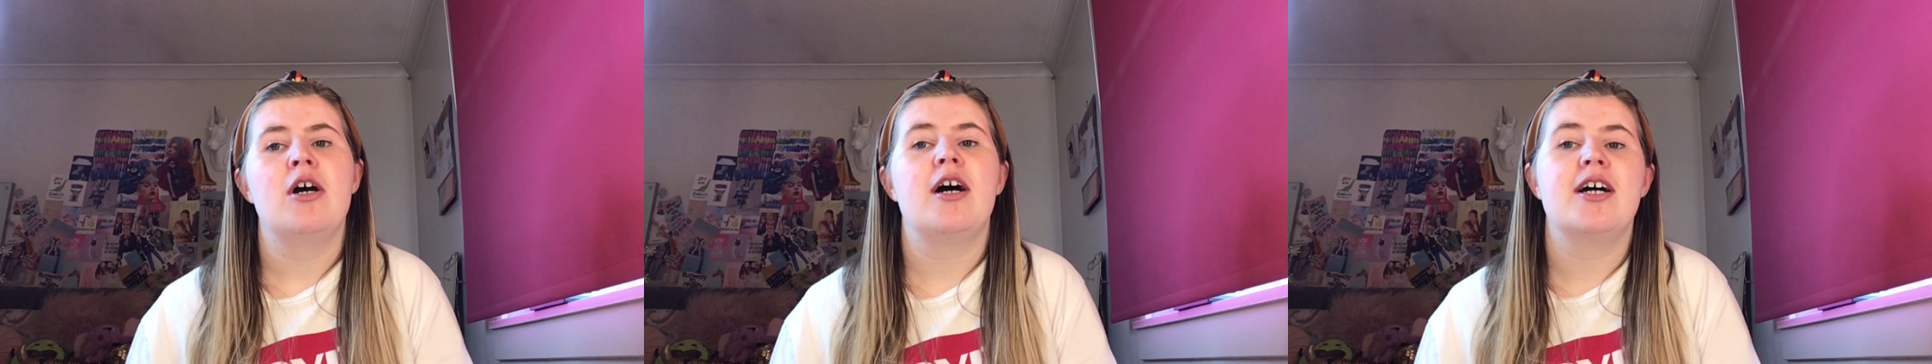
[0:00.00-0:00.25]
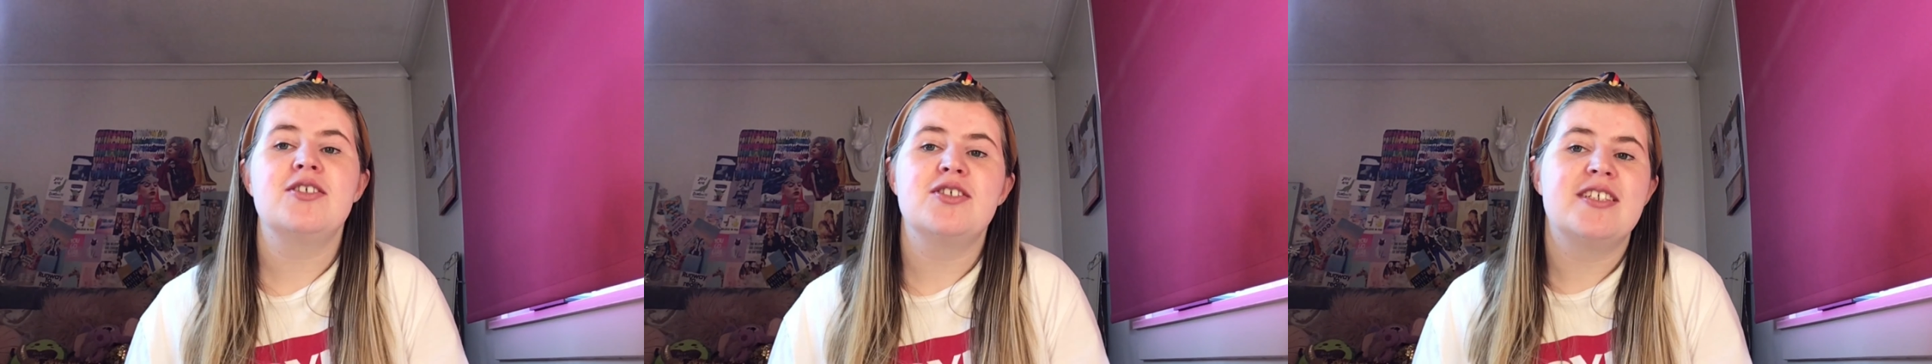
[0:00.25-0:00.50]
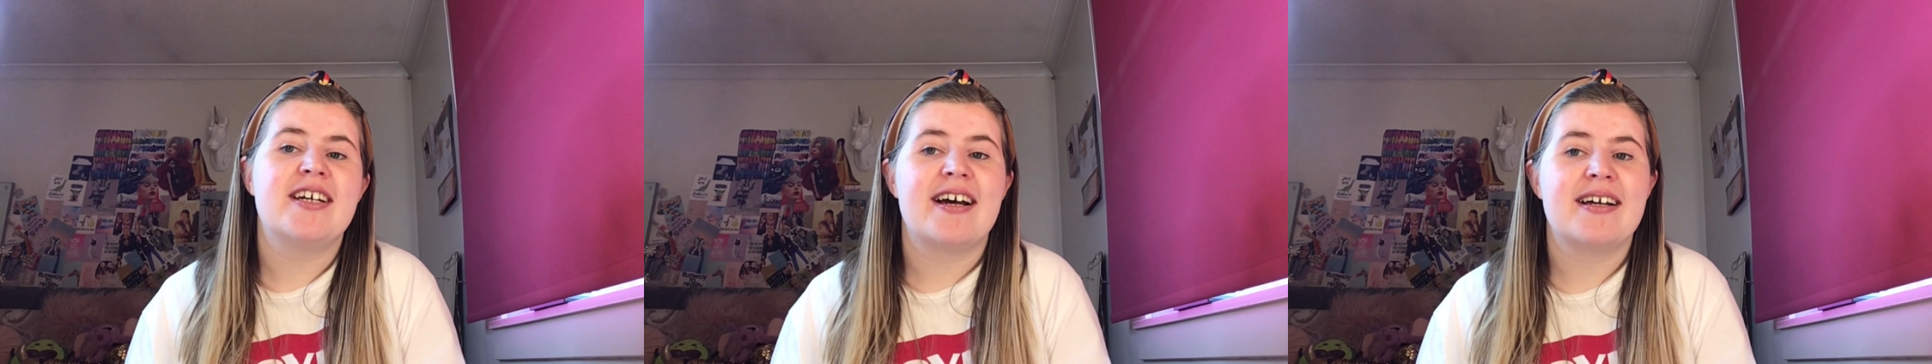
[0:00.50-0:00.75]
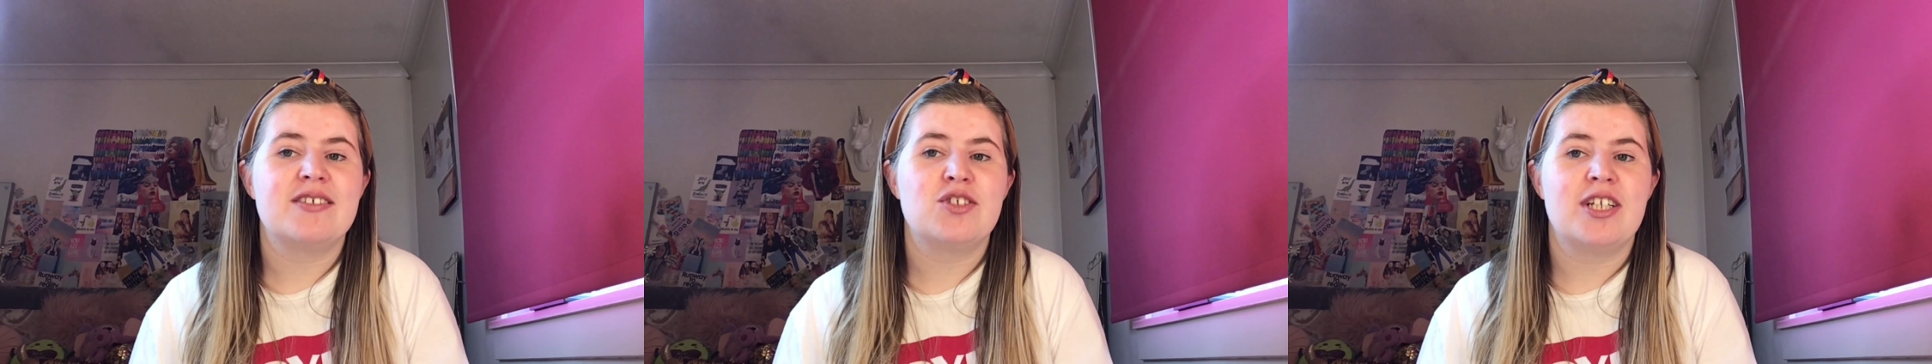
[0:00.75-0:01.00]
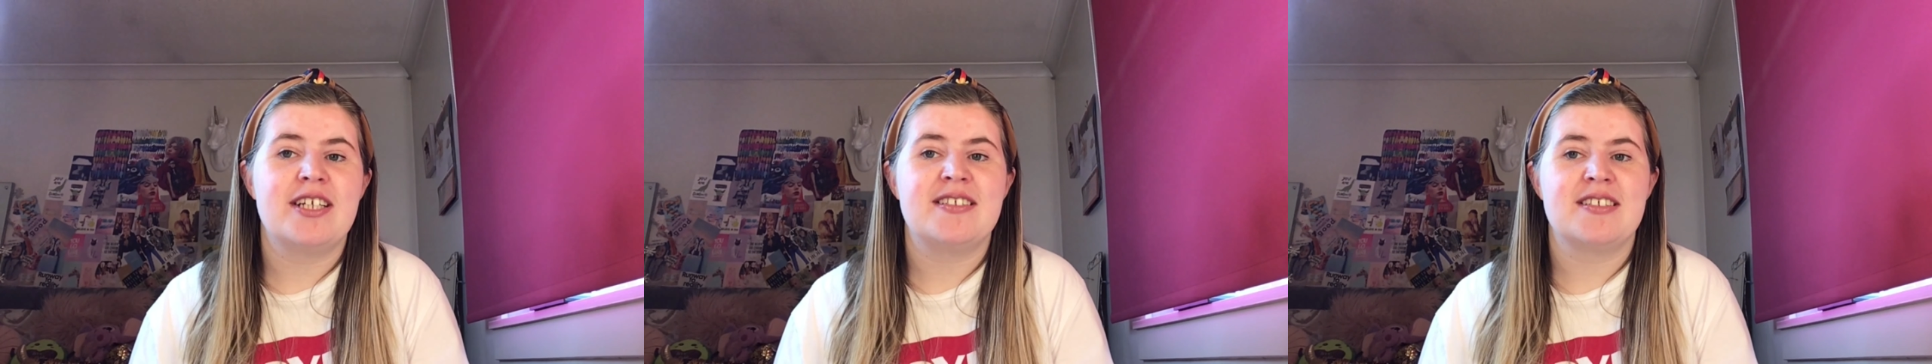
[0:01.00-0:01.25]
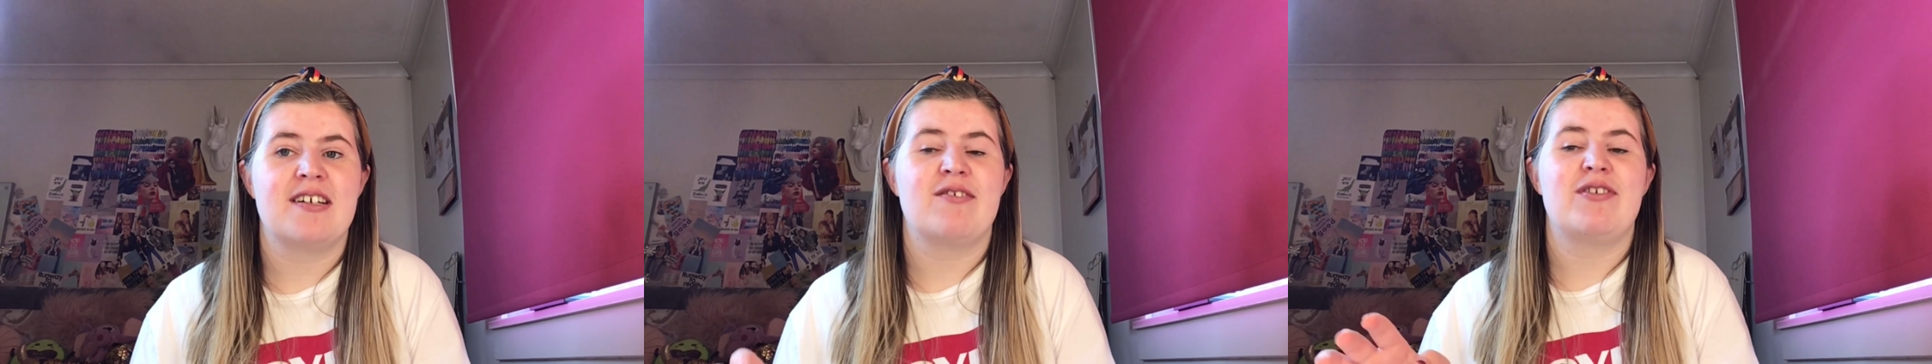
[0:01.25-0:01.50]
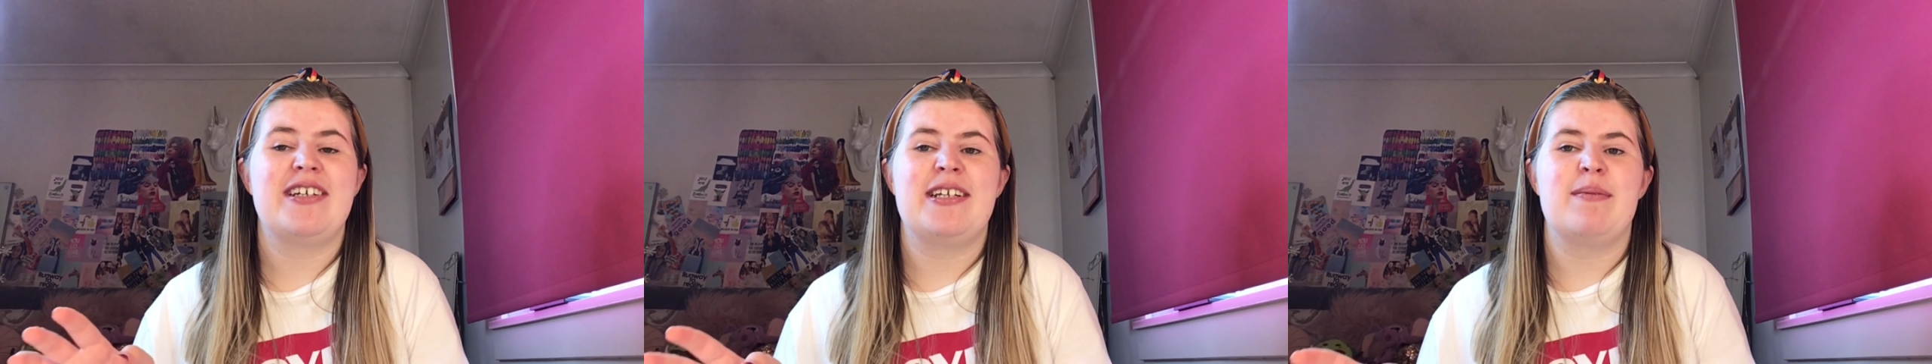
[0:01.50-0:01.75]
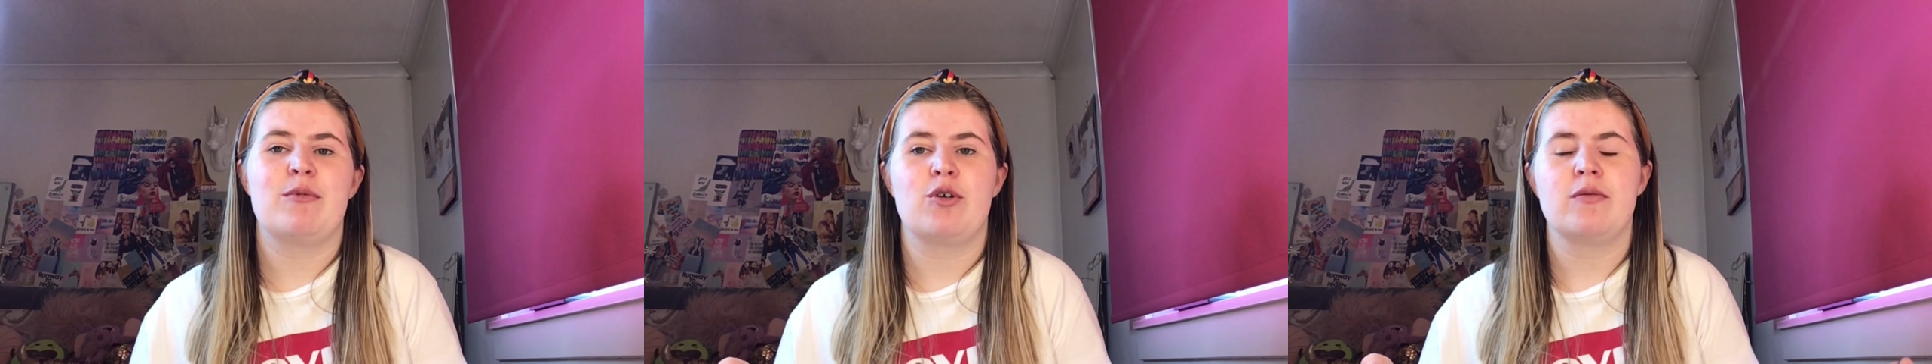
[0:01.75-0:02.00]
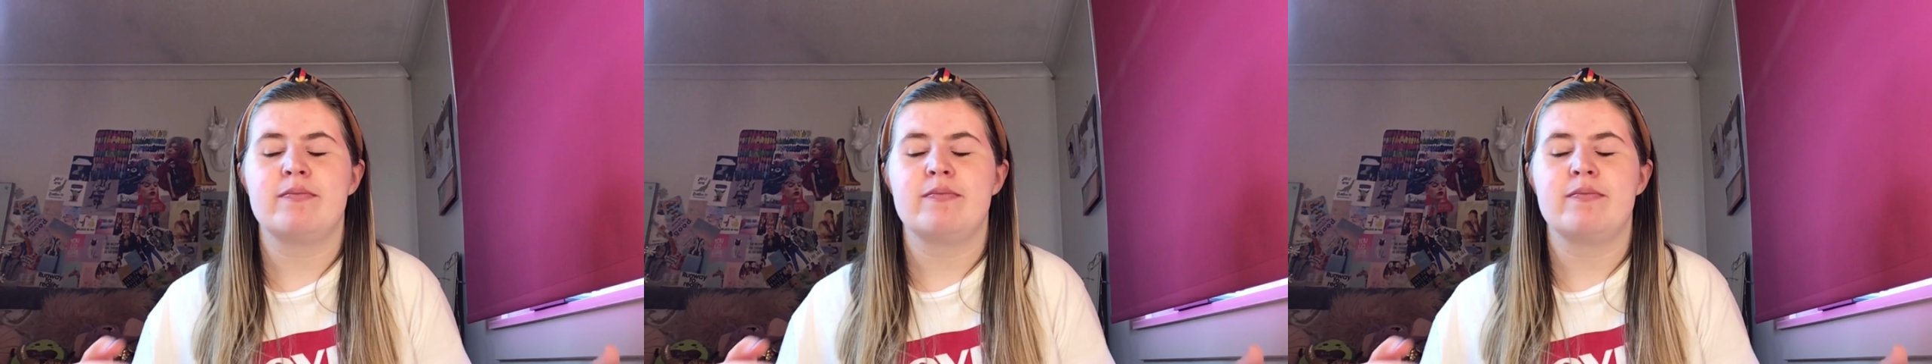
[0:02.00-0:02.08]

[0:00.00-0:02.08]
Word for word: I should actually start reading more.